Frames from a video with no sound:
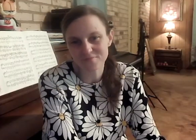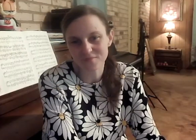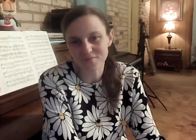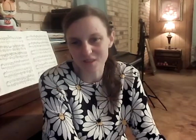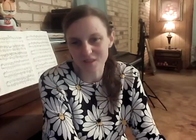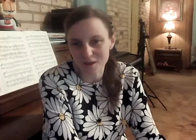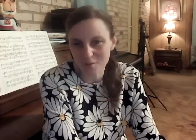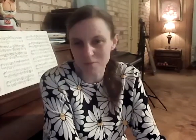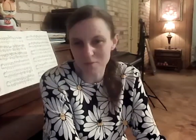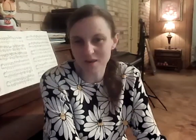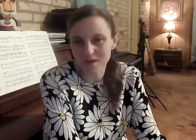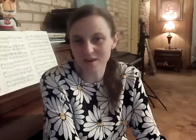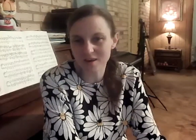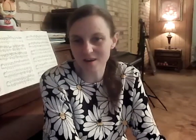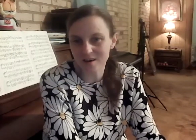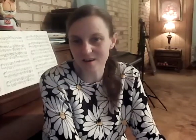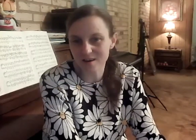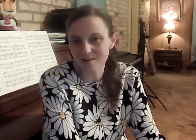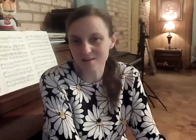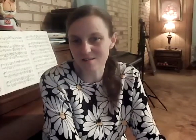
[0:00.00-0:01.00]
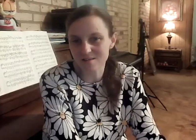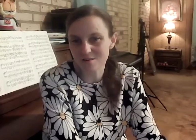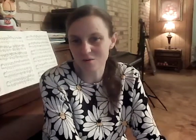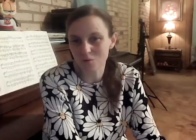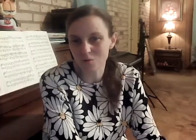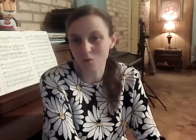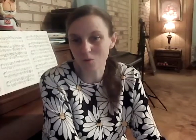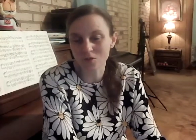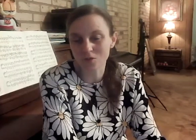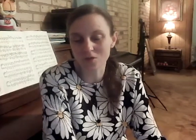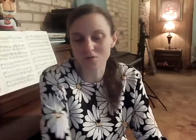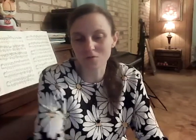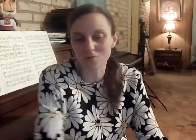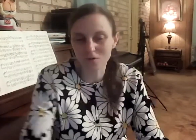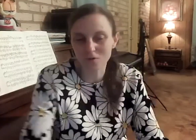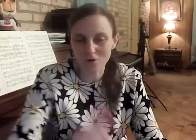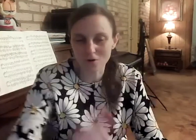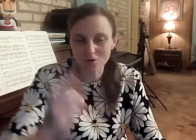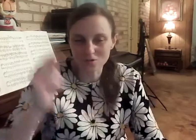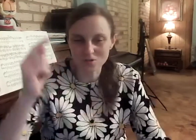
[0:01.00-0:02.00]
They begin with the
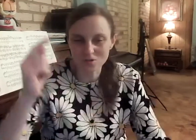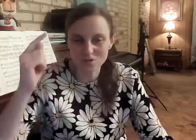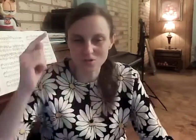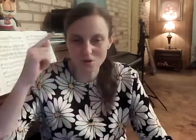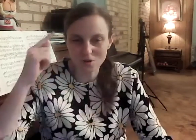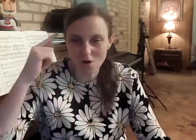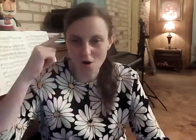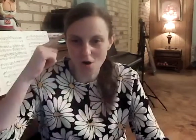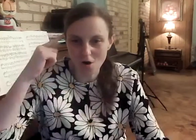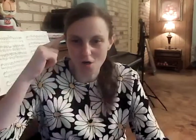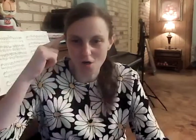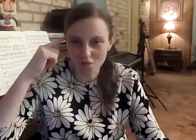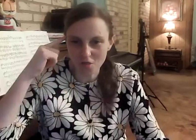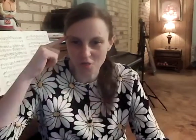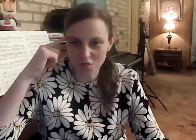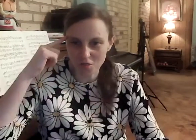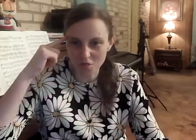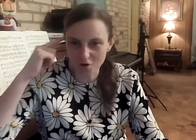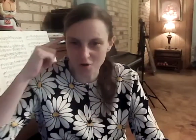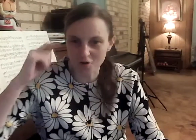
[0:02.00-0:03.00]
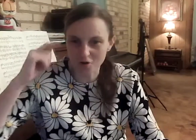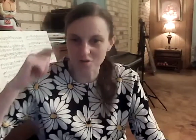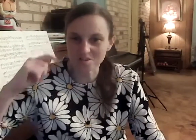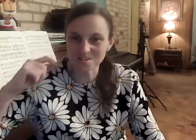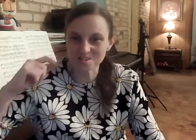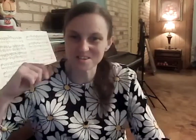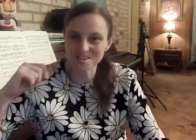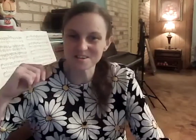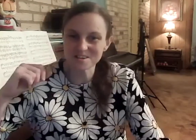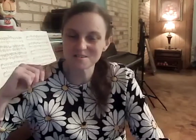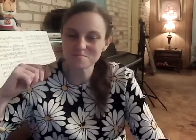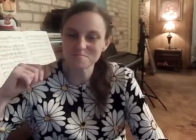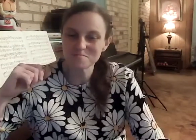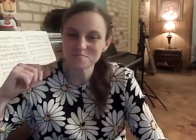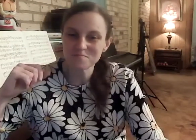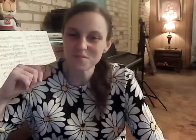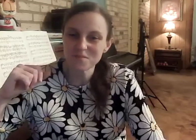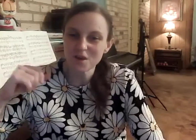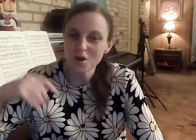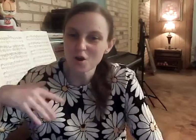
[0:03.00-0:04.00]
first thought.
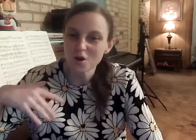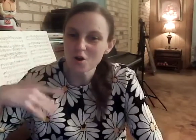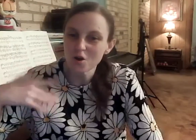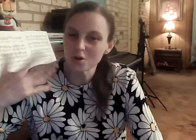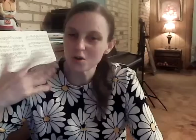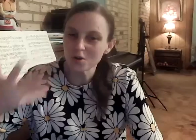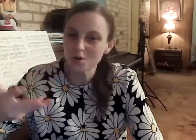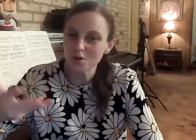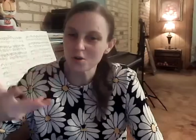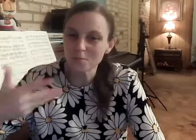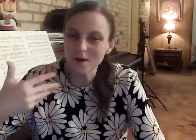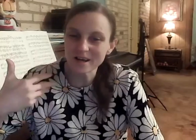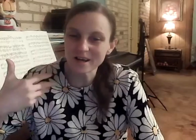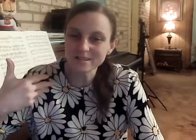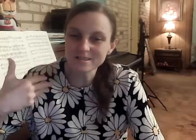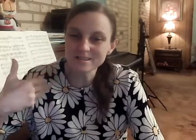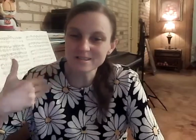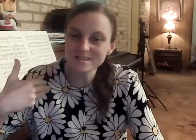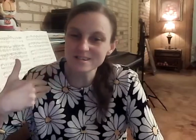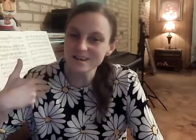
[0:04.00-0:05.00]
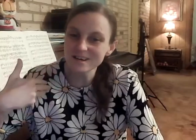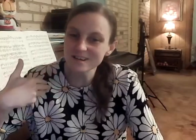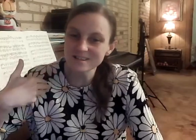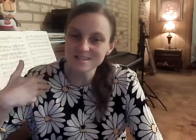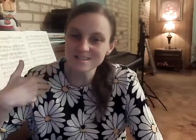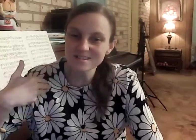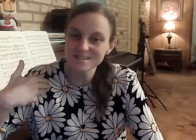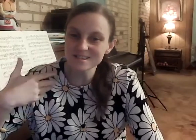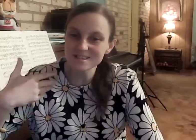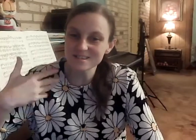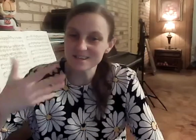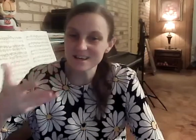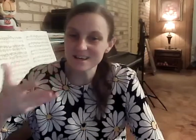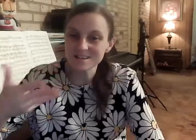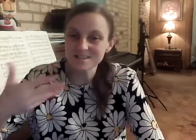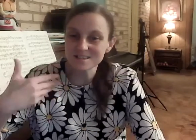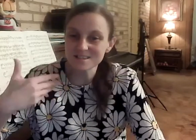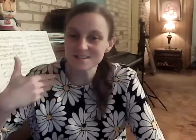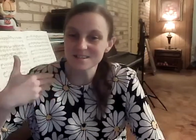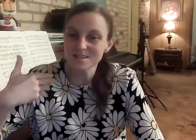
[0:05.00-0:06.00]
Your mindset
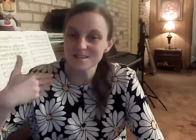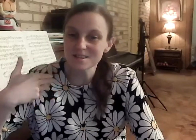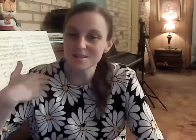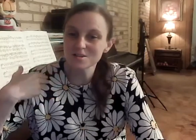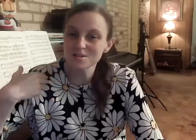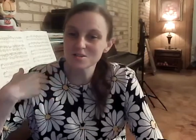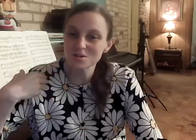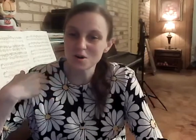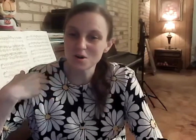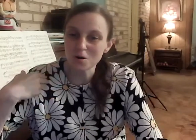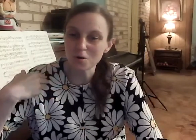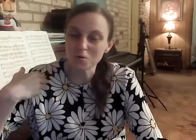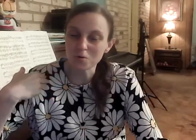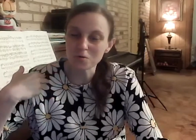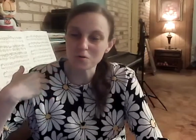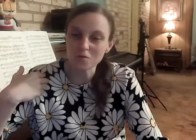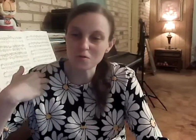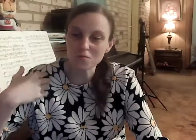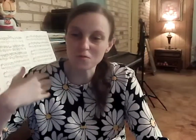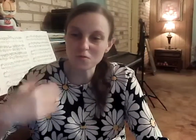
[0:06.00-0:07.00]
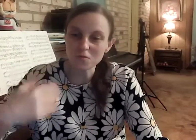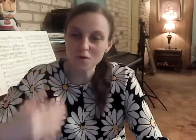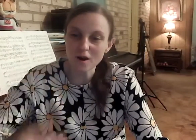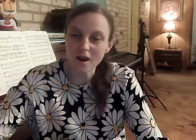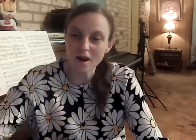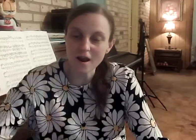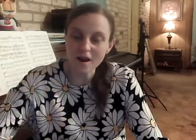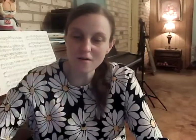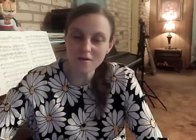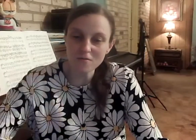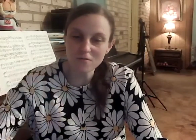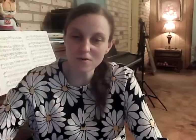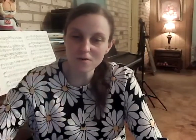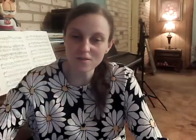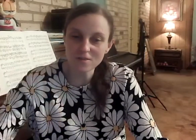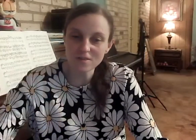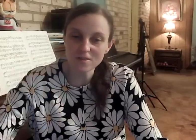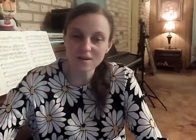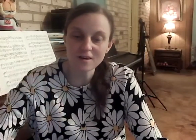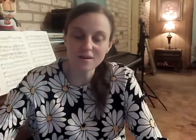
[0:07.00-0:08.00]
sets the tone for
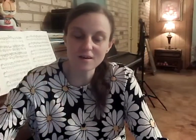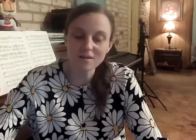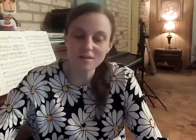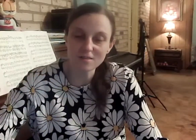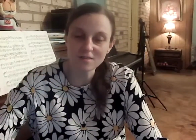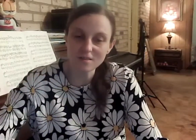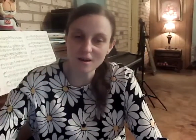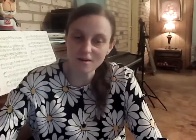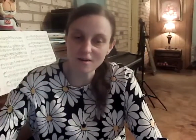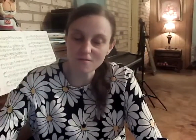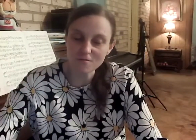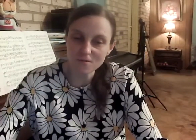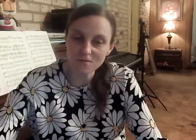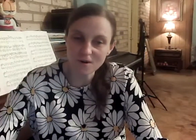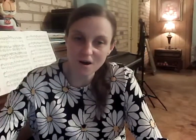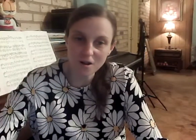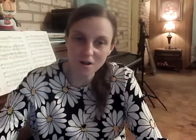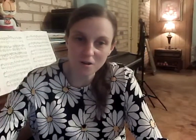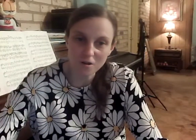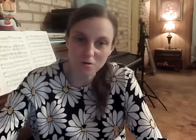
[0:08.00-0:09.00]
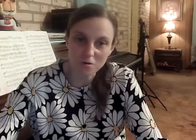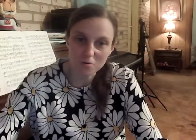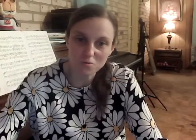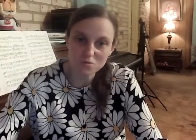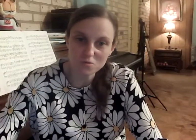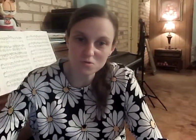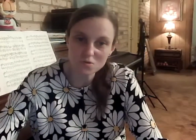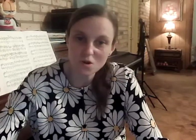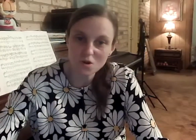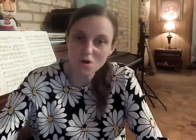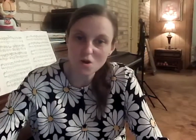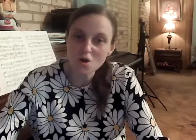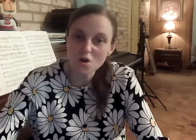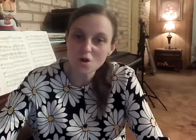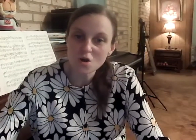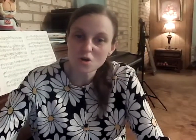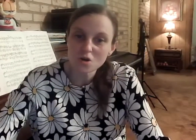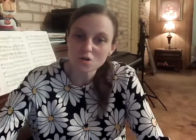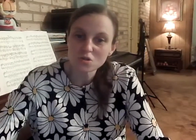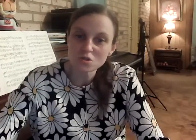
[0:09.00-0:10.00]
everything that follows.
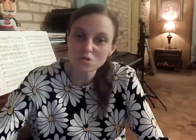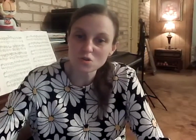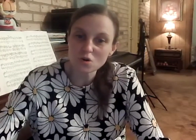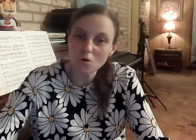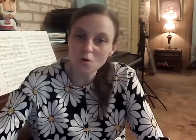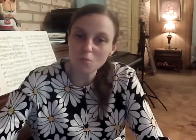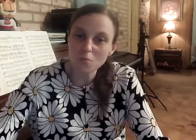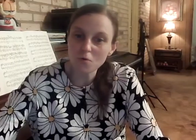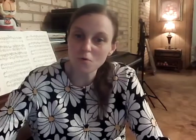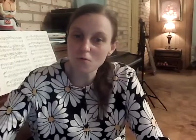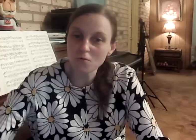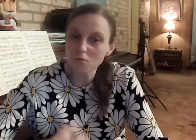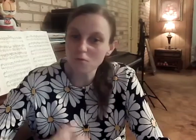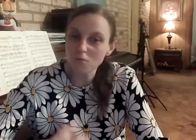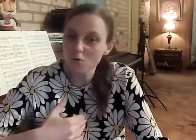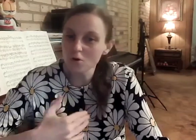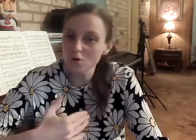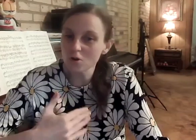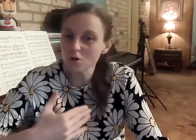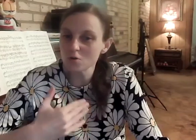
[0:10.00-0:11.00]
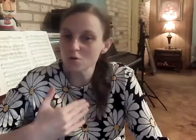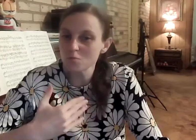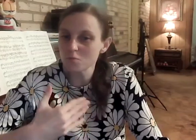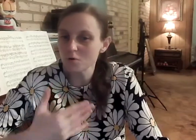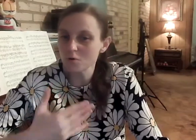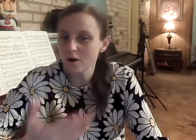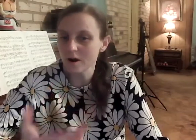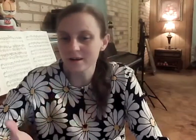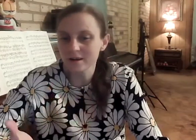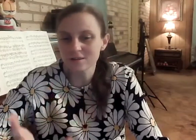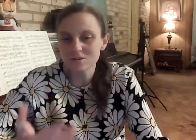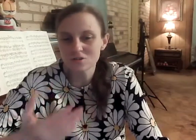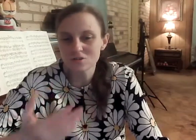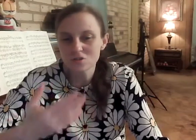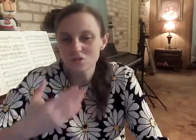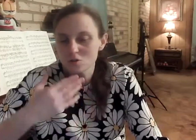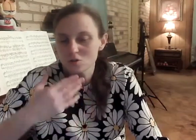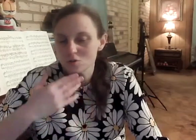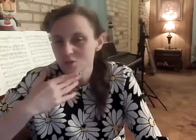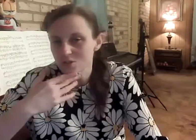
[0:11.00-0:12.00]
So before you
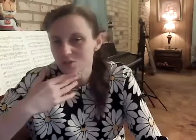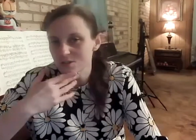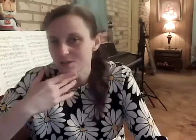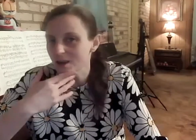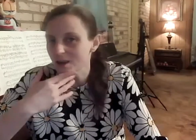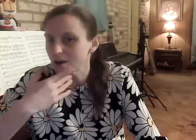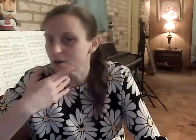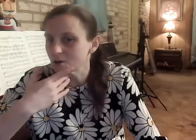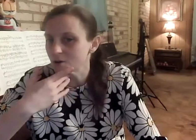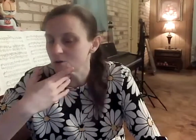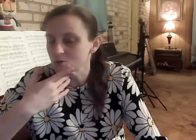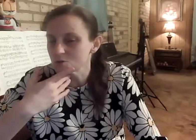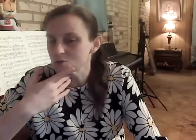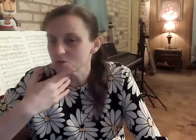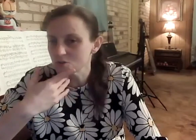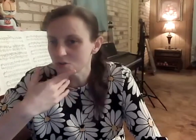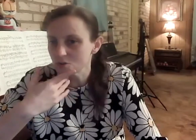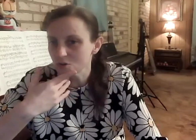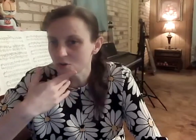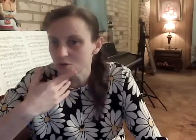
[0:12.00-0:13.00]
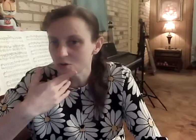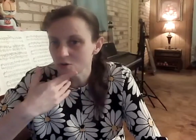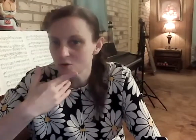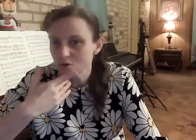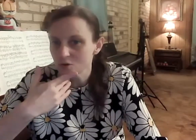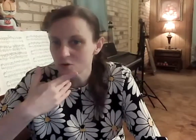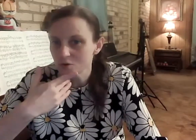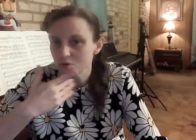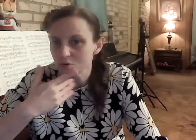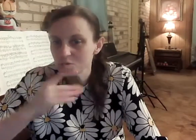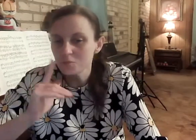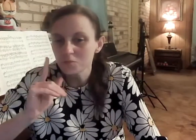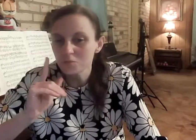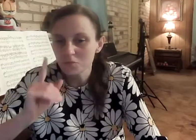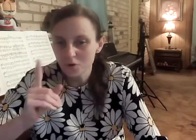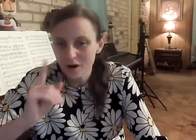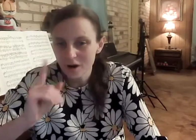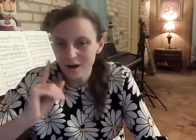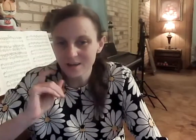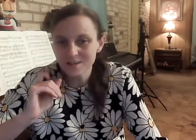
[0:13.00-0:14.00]
practice your skills,
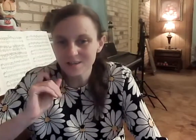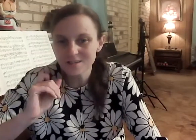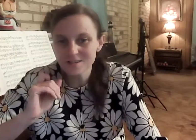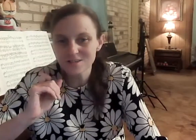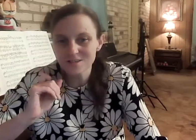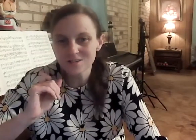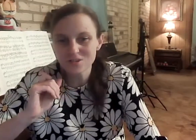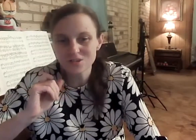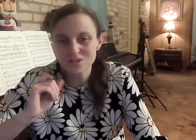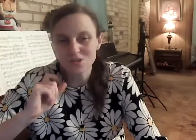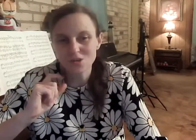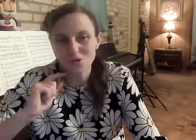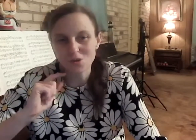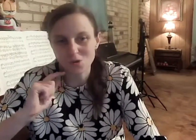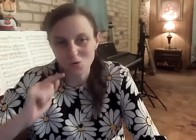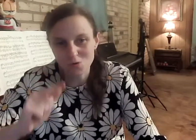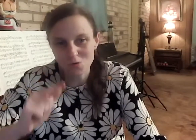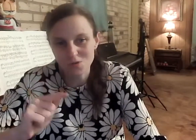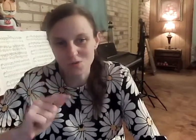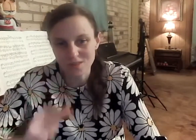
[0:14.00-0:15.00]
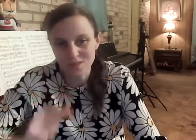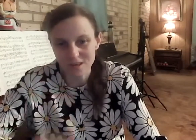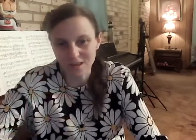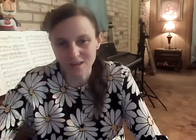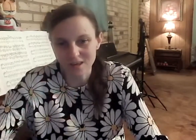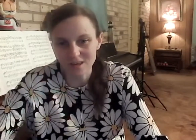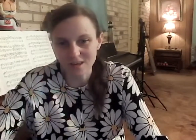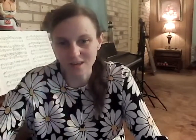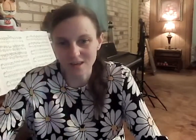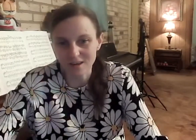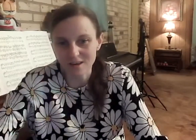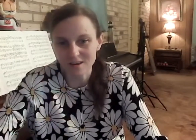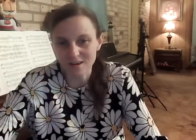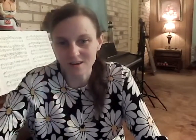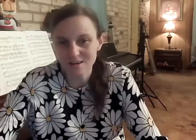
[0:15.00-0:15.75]
practice your thinking.